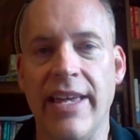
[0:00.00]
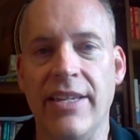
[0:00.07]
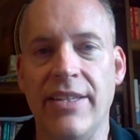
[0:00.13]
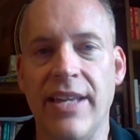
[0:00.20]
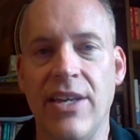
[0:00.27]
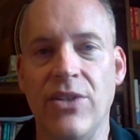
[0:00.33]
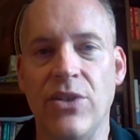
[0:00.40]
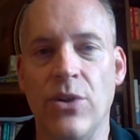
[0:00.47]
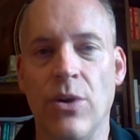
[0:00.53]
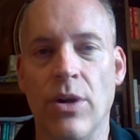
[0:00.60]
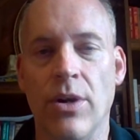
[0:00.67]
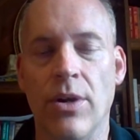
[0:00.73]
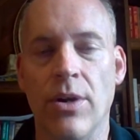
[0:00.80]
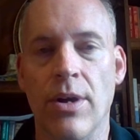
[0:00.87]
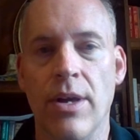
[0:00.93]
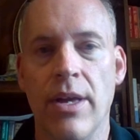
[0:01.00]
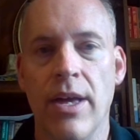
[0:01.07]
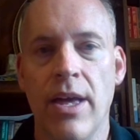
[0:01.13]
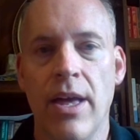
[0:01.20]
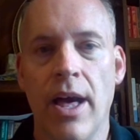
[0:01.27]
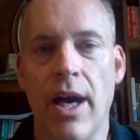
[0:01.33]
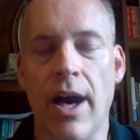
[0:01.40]
he says to her,
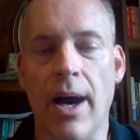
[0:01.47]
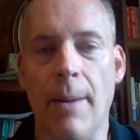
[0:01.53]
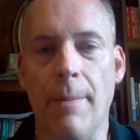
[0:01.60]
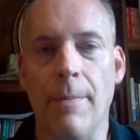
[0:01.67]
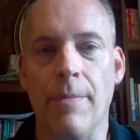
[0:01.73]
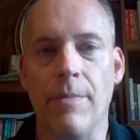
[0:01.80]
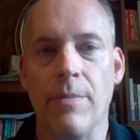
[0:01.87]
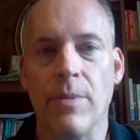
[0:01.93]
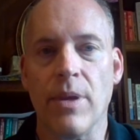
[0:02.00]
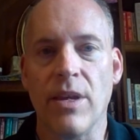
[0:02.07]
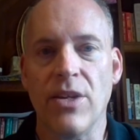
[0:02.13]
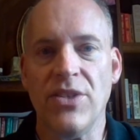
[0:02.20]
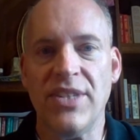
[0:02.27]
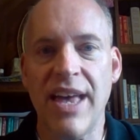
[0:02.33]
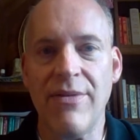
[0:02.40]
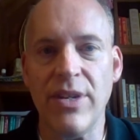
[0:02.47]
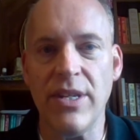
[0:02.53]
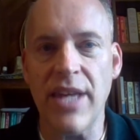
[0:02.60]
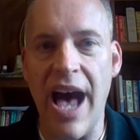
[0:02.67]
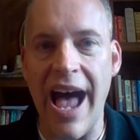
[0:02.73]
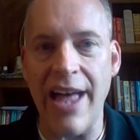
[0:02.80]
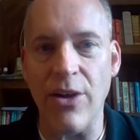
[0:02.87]
7
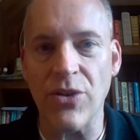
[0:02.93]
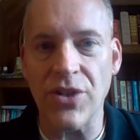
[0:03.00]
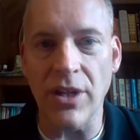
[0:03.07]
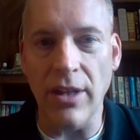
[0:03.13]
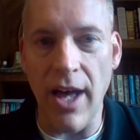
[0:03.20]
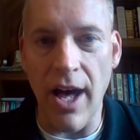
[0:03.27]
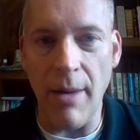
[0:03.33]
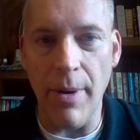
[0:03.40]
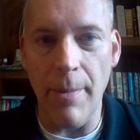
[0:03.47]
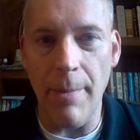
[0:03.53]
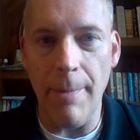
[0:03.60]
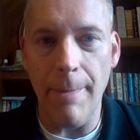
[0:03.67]
Dials Club.